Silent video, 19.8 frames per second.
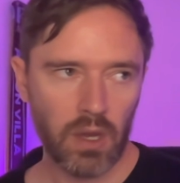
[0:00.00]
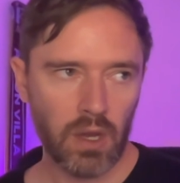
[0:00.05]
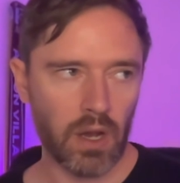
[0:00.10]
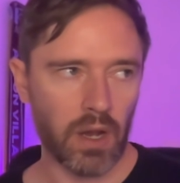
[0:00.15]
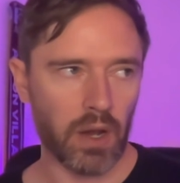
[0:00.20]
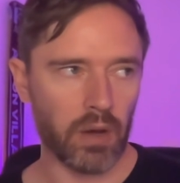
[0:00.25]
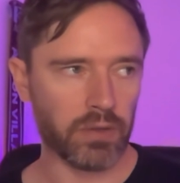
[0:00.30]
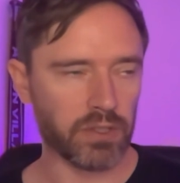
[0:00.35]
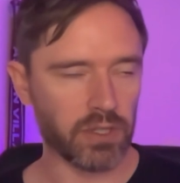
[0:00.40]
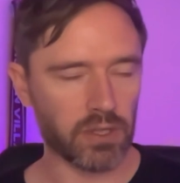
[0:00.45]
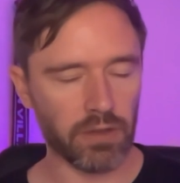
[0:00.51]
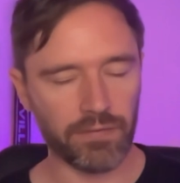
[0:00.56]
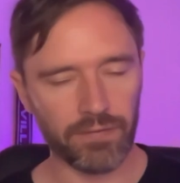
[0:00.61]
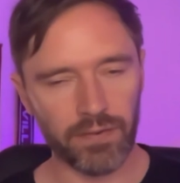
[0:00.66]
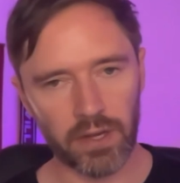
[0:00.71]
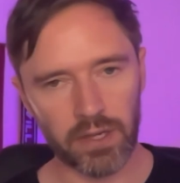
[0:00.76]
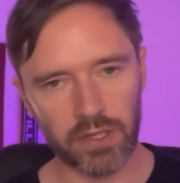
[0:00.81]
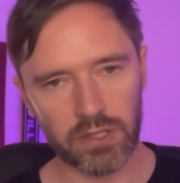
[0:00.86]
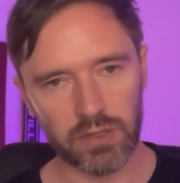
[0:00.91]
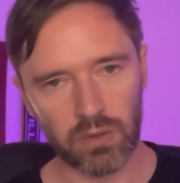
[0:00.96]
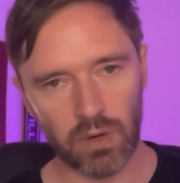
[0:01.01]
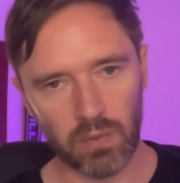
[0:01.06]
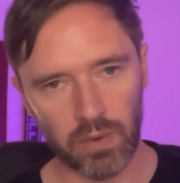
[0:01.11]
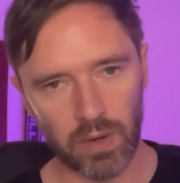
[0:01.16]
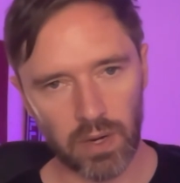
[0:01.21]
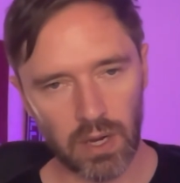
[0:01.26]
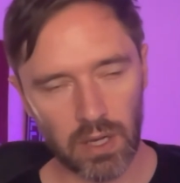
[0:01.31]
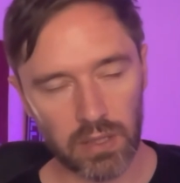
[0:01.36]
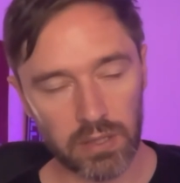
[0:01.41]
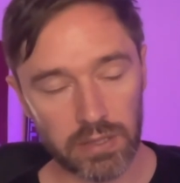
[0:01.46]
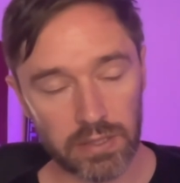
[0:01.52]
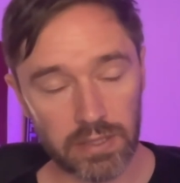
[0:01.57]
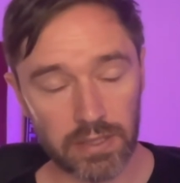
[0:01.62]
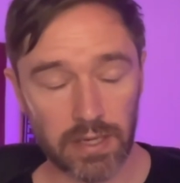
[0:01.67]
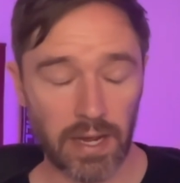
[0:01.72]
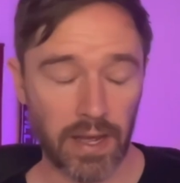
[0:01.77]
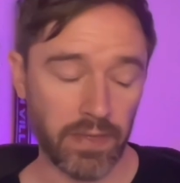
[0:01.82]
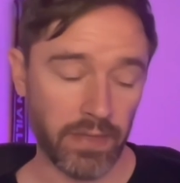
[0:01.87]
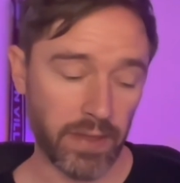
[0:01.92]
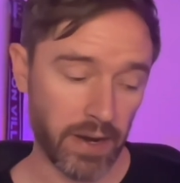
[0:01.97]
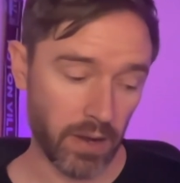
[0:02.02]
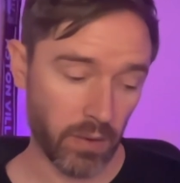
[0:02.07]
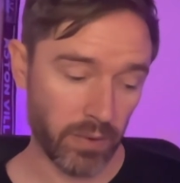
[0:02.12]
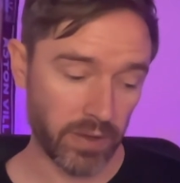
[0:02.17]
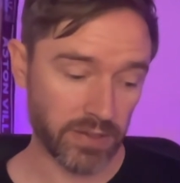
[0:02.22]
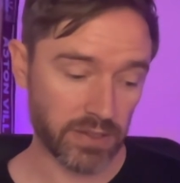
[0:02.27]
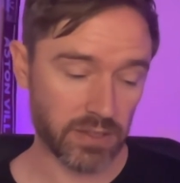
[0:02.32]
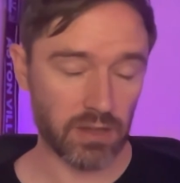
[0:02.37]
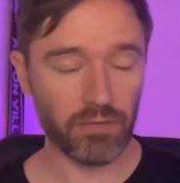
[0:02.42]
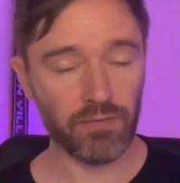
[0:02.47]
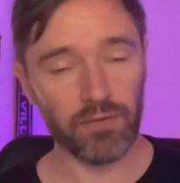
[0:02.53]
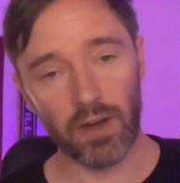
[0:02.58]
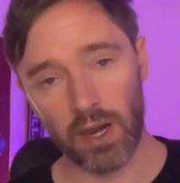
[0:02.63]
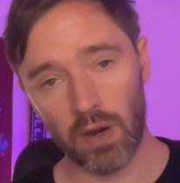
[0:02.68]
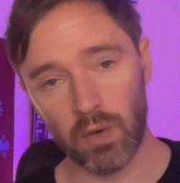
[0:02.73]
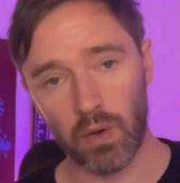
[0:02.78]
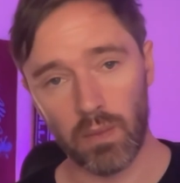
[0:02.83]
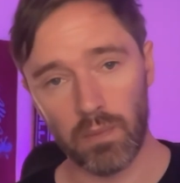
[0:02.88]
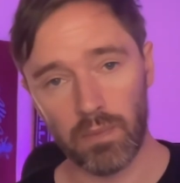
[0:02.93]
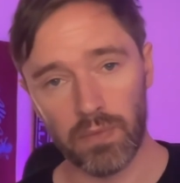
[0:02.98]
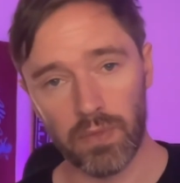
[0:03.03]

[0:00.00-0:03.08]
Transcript: I was at the first one we lost, and then I went to the follow-up